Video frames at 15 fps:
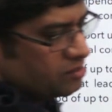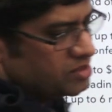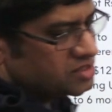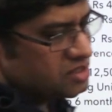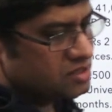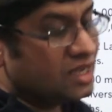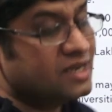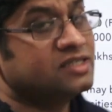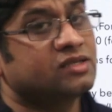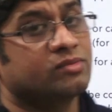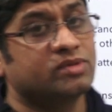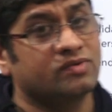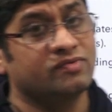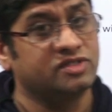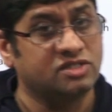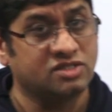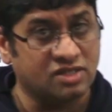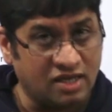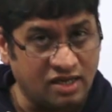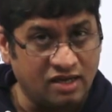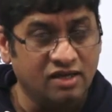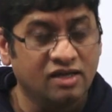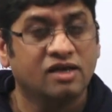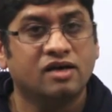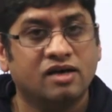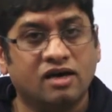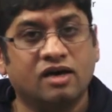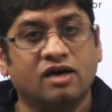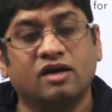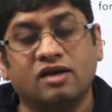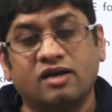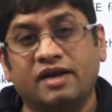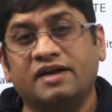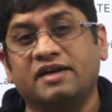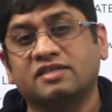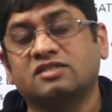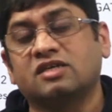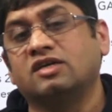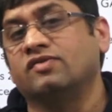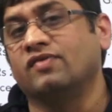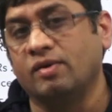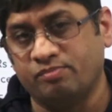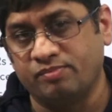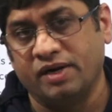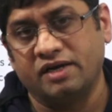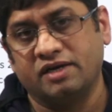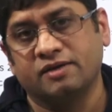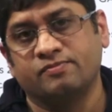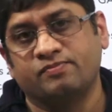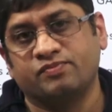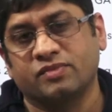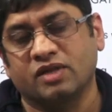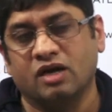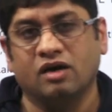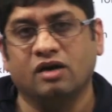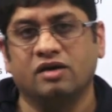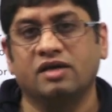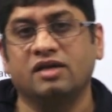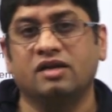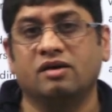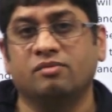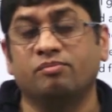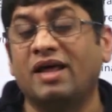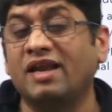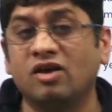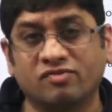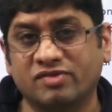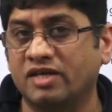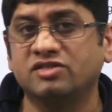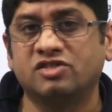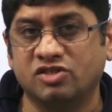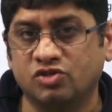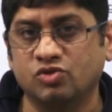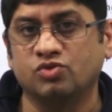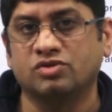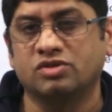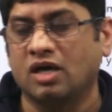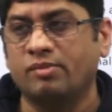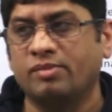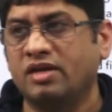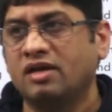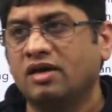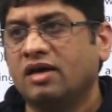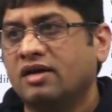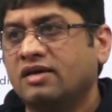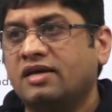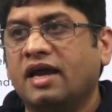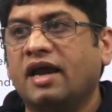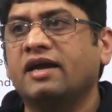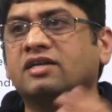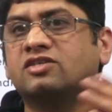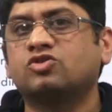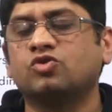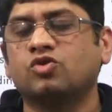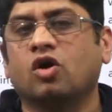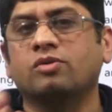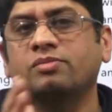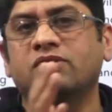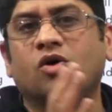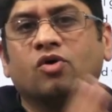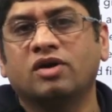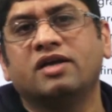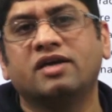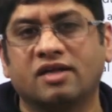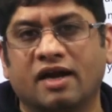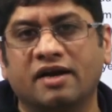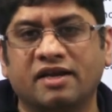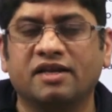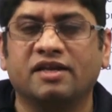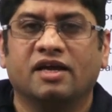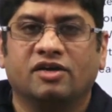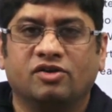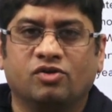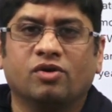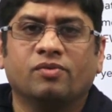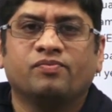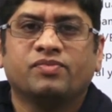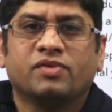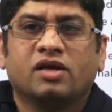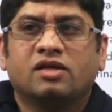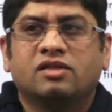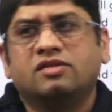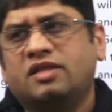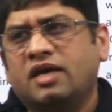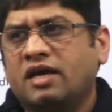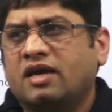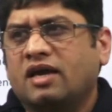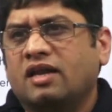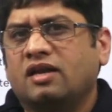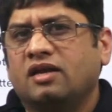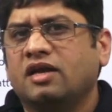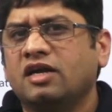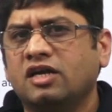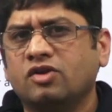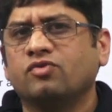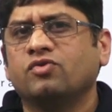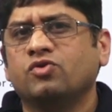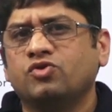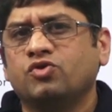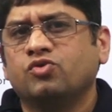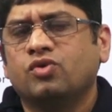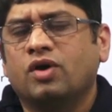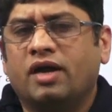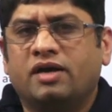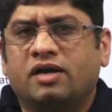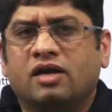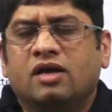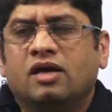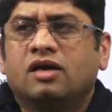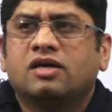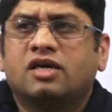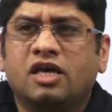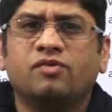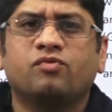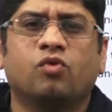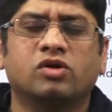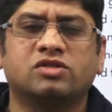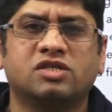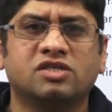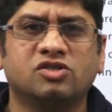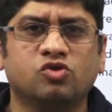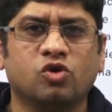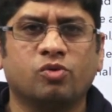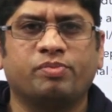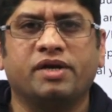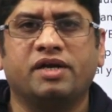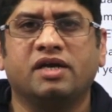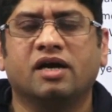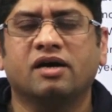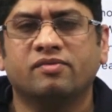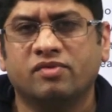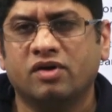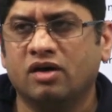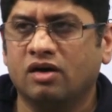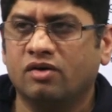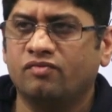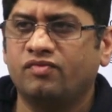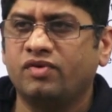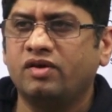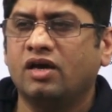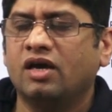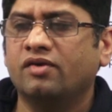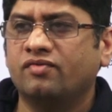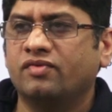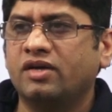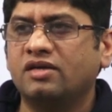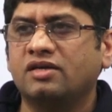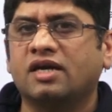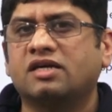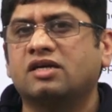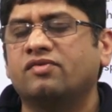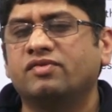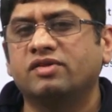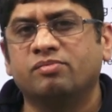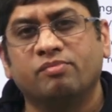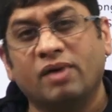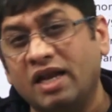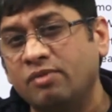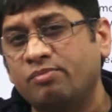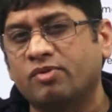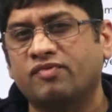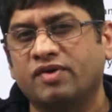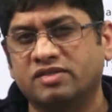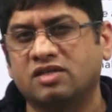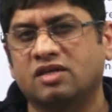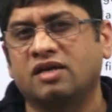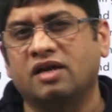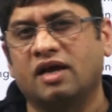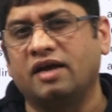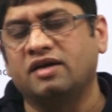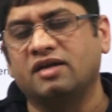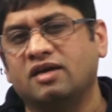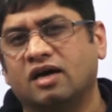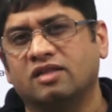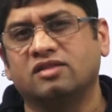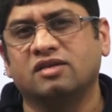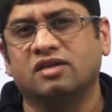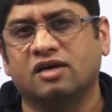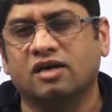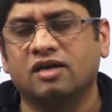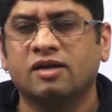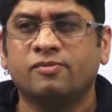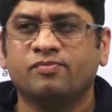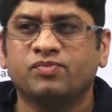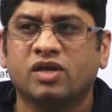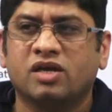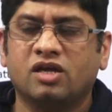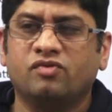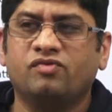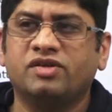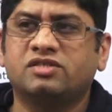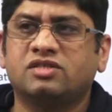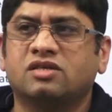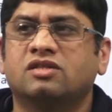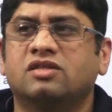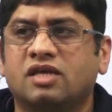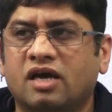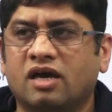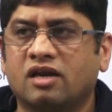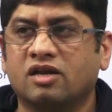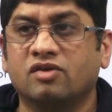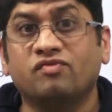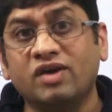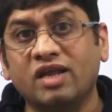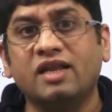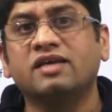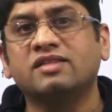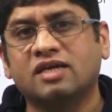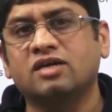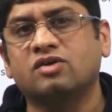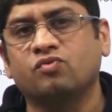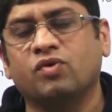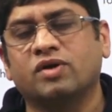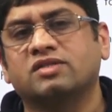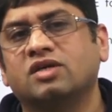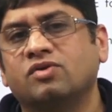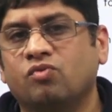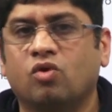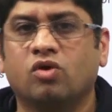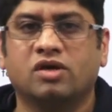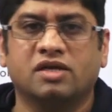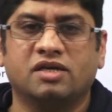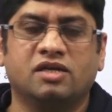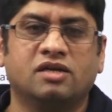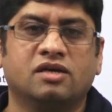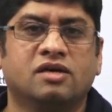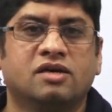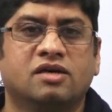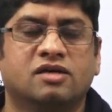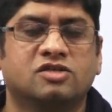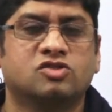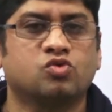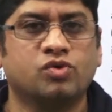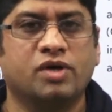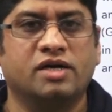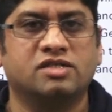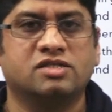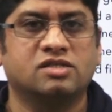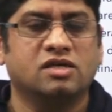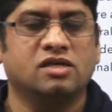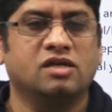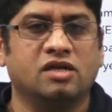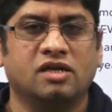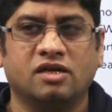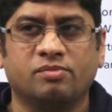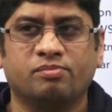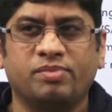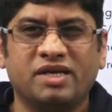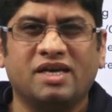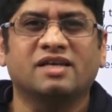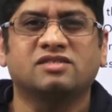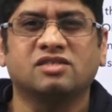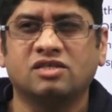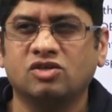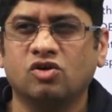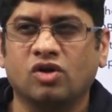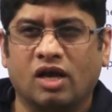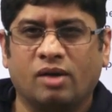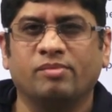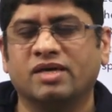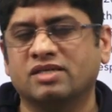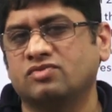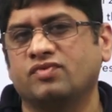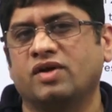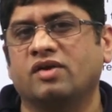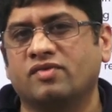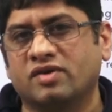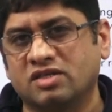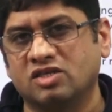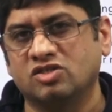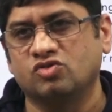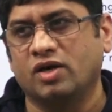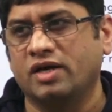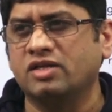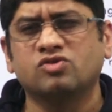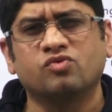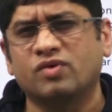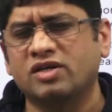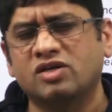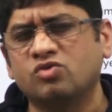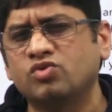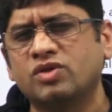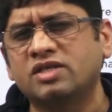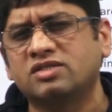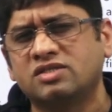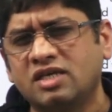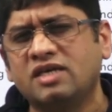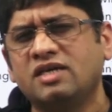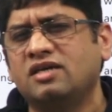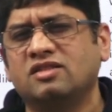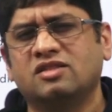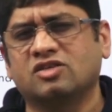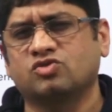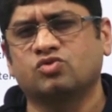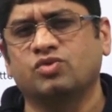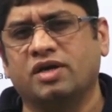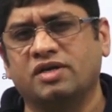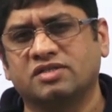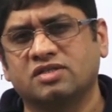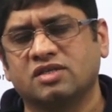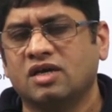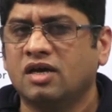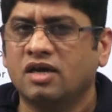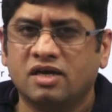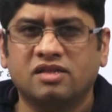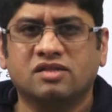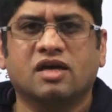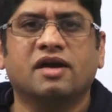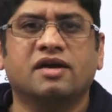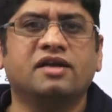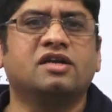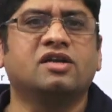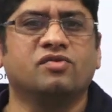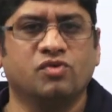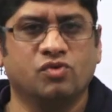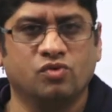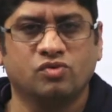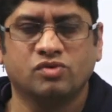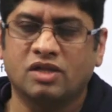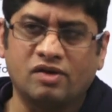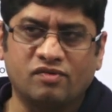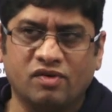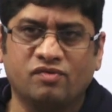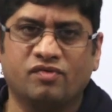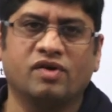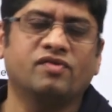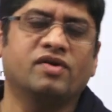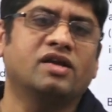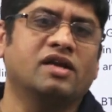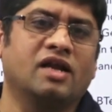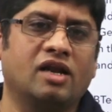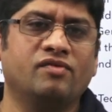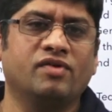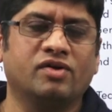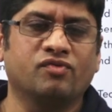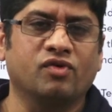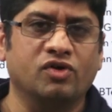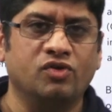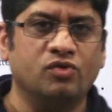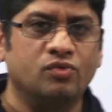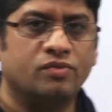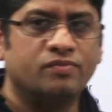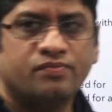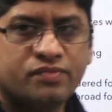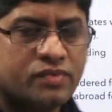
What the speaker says: admission. That is something which is the latest development in many of the institutes. I mean, GATE should not be the only criteria, you know. They can interview you, and keep watching YourPedia. We have interacted with many professors in IIT Gandhinagar, in which they are revealing that what they want in students in PhD or MS whenever they join. So what do they see in the students in the interview? That will be very, very relevant for you.